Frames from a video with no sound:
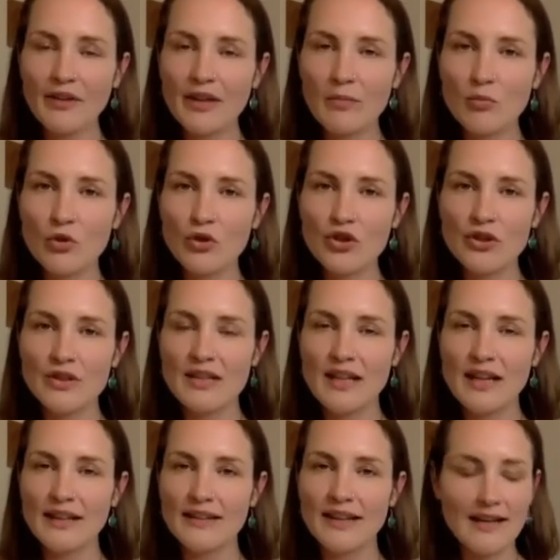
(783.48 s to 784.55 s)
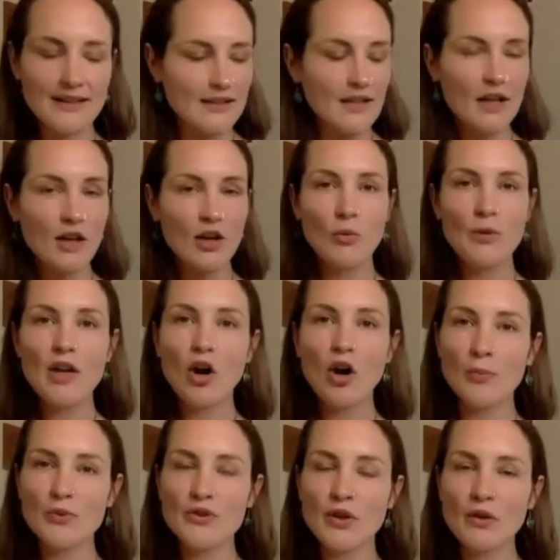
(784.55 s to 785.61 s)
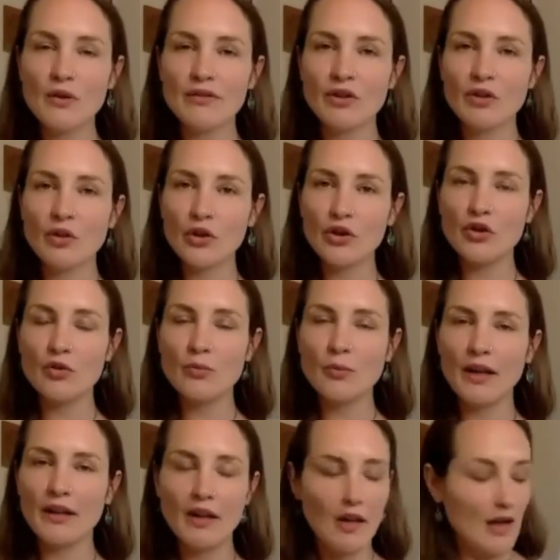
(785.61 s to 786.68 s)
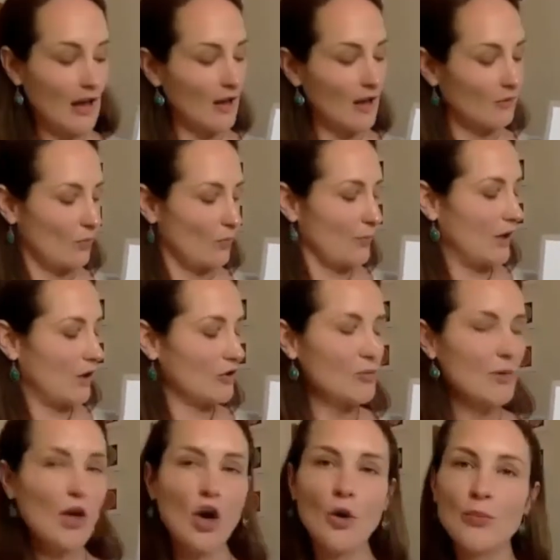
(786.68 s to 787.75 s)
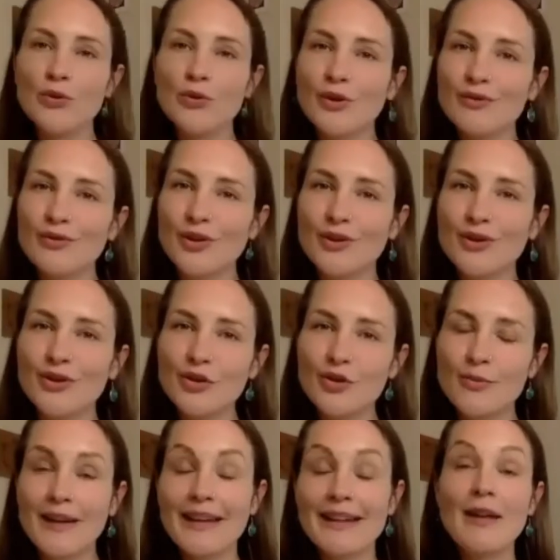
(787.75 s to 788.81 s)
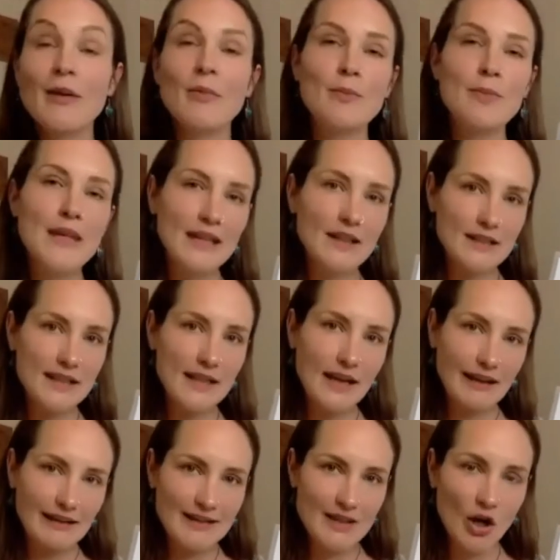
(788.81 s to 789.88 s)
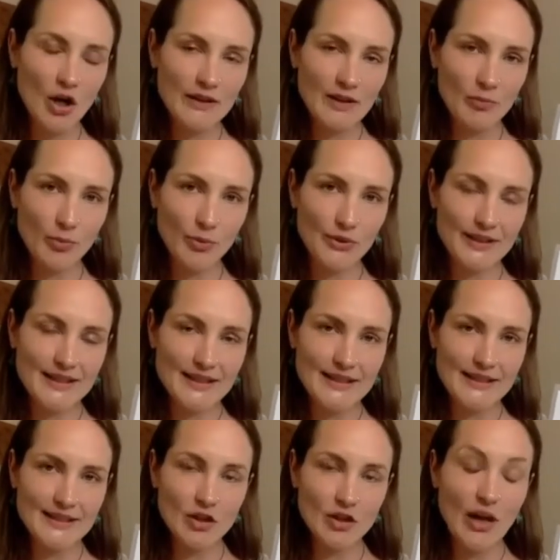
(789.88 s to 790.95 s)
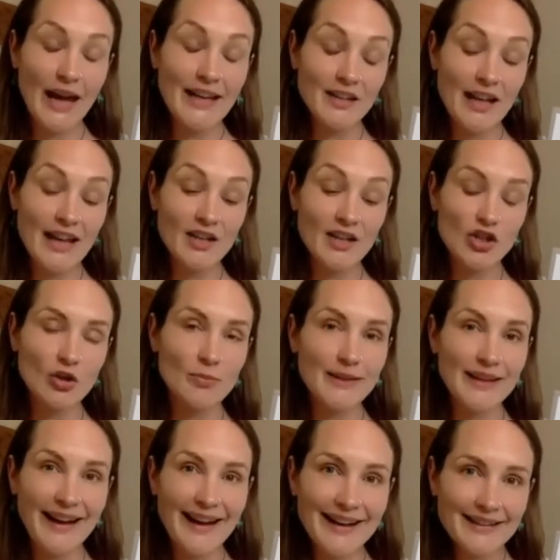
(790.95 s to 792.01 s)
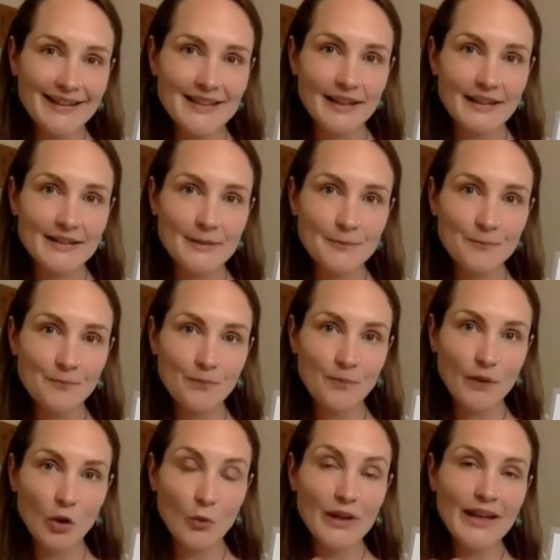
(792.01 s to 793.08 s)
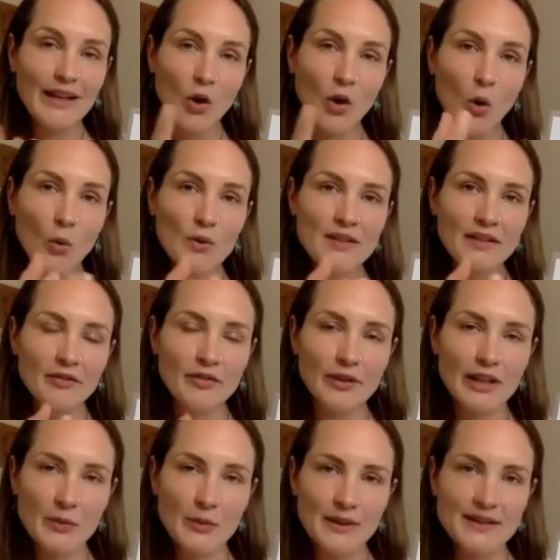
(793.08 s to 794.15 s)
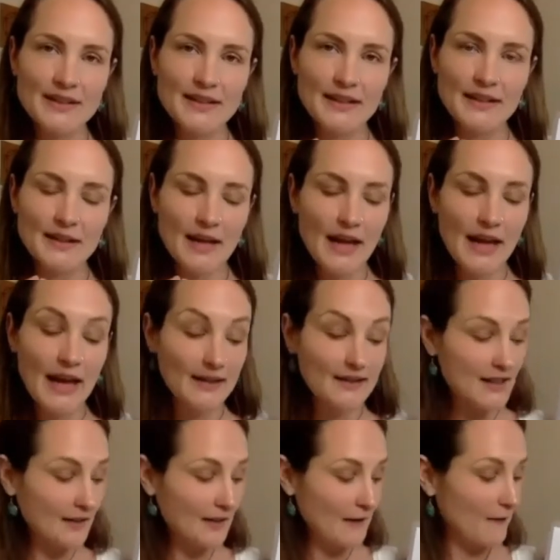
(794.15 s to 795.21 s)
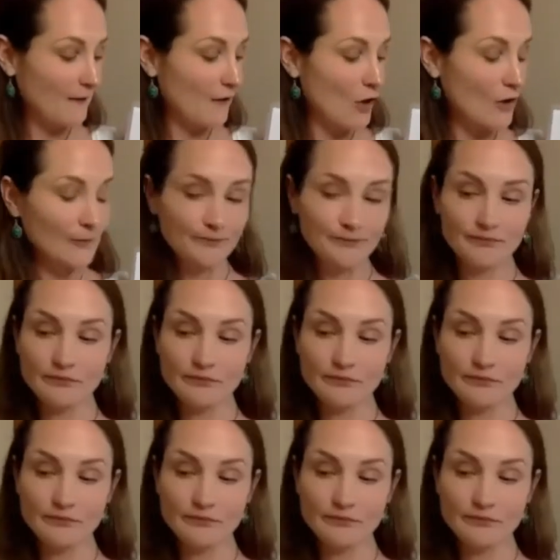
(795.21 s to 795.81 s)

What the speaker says: emotions like that, we observe our human. And because we observe our human being the eternal presence, the angel behind it, we can hold that frequency. And therefore,